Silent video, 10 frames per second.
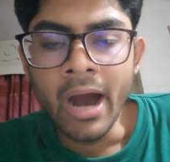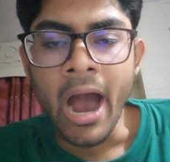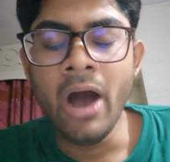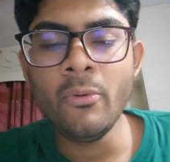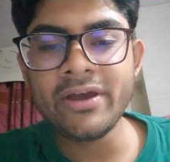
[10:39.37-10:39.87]

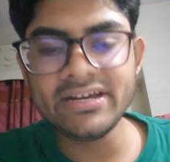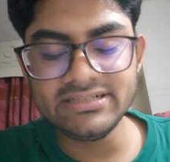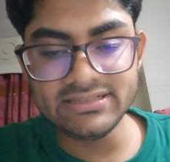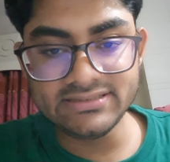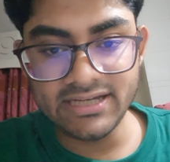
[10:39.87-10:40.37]
how we
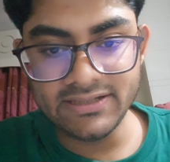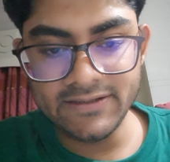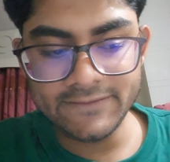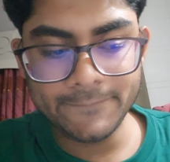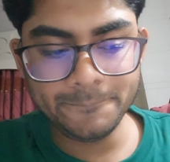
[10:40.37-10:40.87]
can design
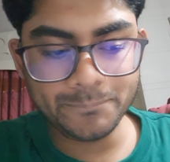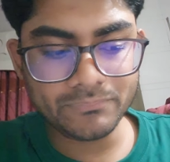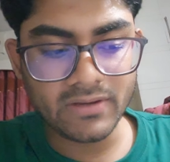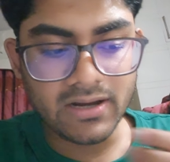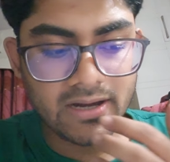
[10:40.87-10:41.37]
it,
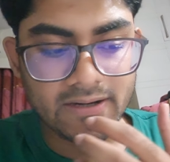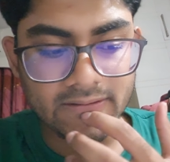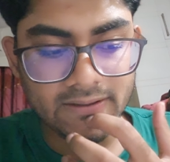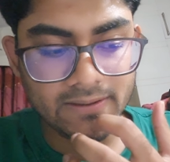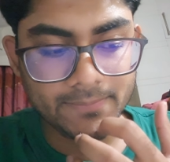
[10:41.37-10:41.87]

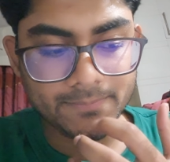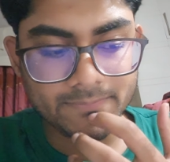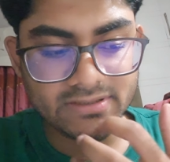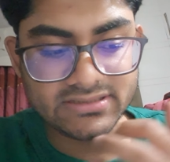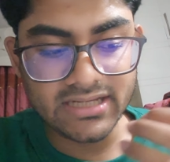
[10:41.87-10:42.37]

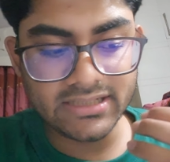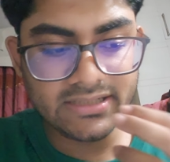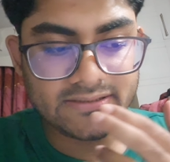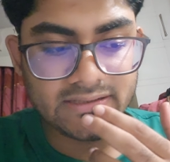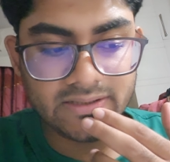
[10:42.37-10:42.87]
and design
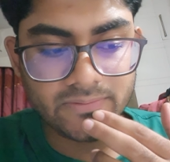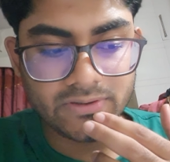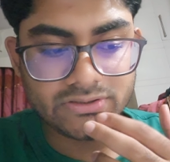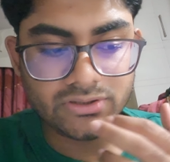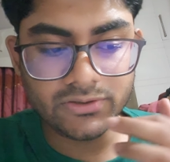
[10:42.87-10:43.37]
it.
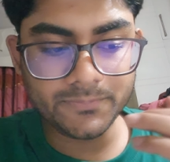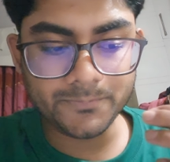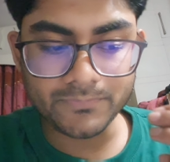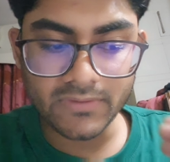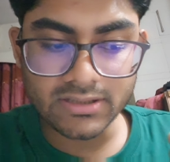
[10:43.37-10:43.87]
Elaboration,
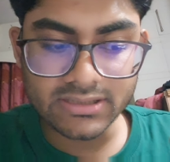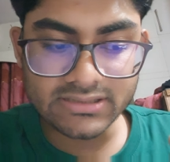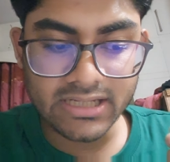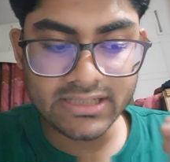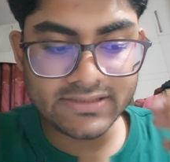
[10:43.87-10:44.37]

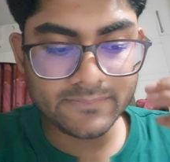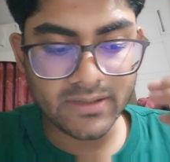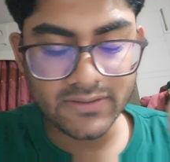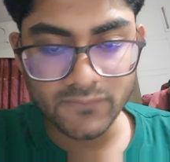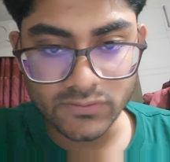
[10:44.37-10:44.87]
design is
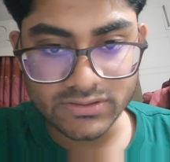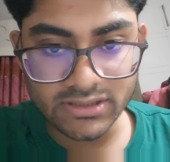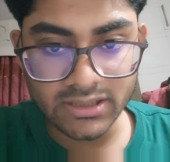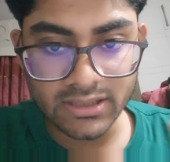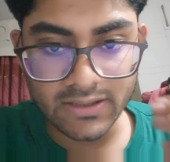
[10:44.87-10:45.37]

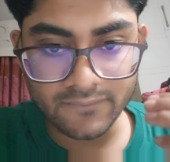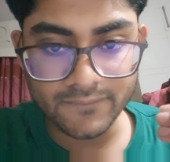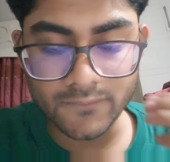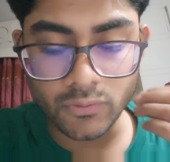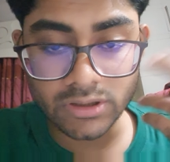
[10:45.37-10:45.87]
manifesting if
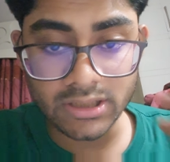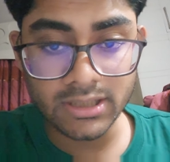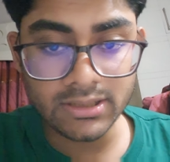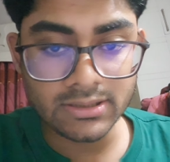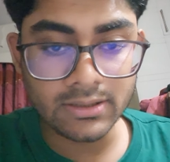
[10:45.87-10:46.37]
we
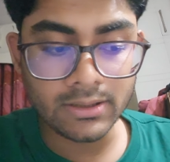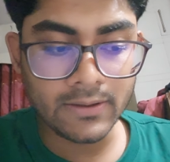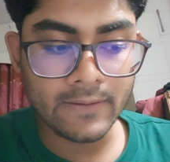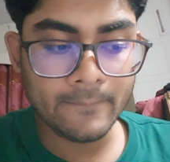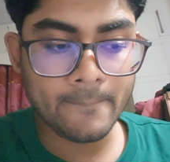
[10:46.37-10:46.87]
need.
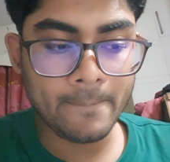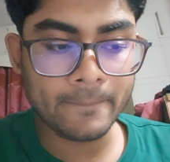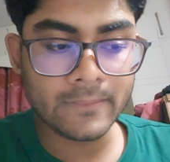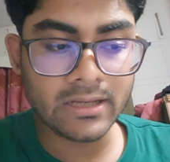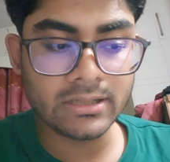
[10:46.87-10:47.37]

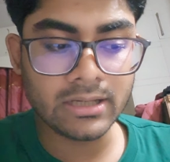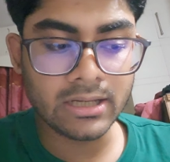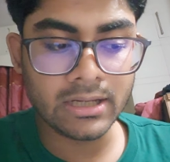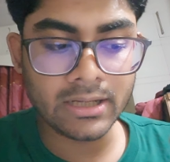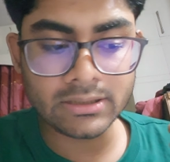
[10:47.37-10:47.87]
Then
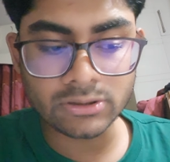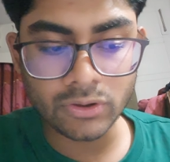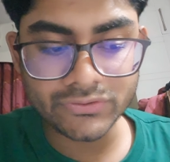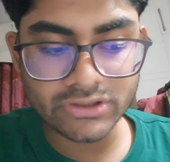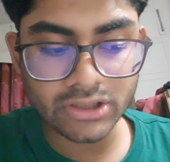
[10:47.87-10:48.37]
and a
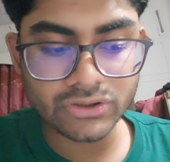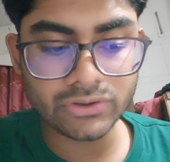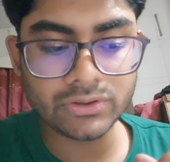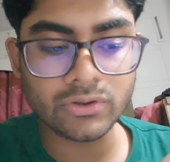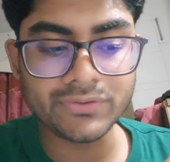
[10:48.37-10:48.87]

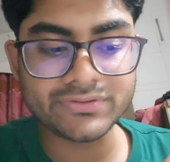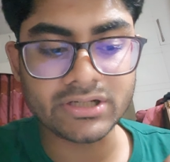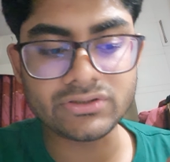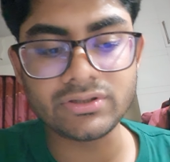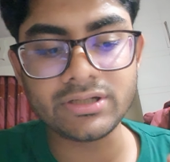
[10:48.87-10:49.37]
construction,
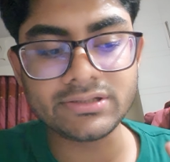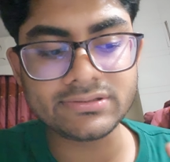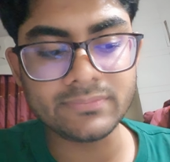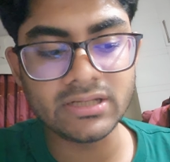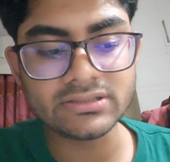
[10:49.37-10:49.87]

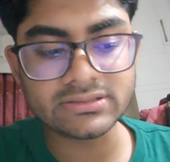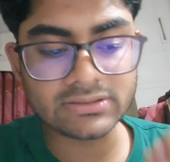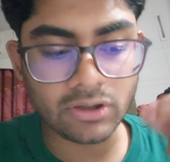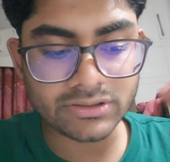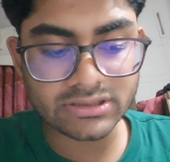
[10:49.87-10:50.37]
it means
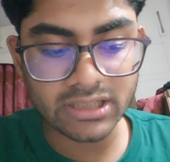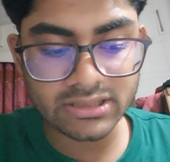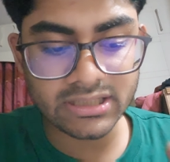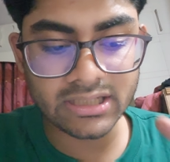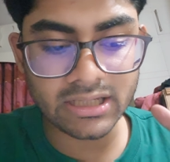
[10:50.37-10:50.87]

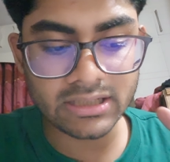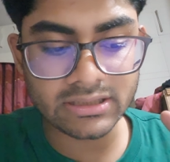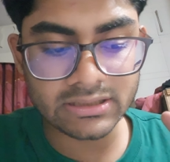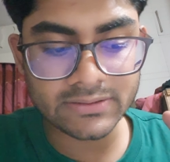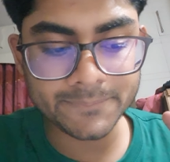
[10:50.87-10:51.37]
constructing,
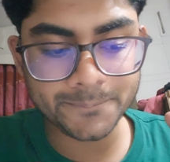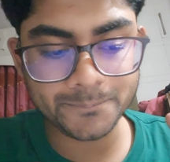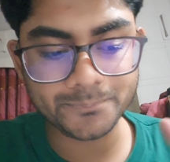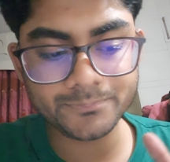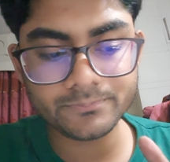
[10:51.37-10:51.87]
in